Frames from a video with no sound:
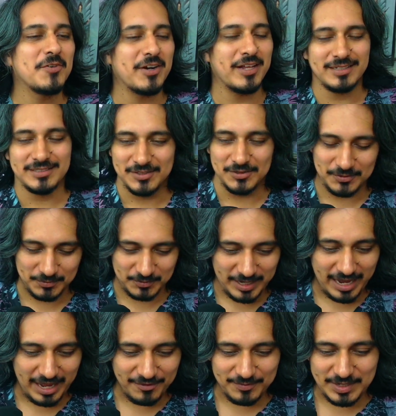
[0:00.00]
So we
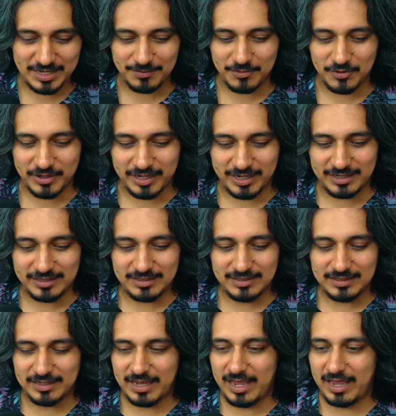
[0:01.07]
have Miyamura
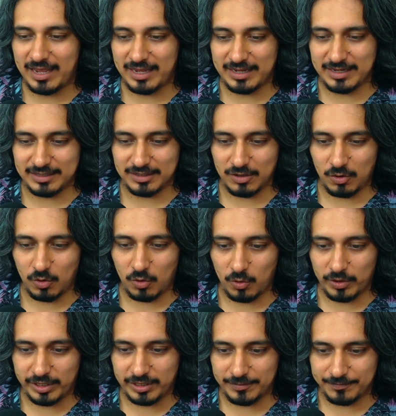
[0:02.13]
and
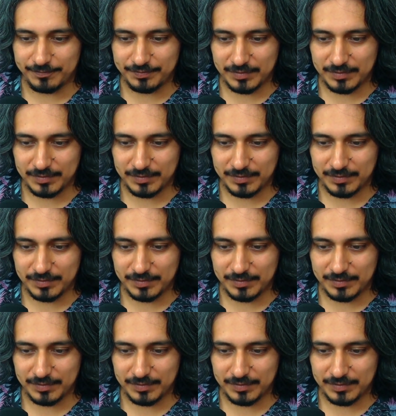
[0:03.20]
Hori.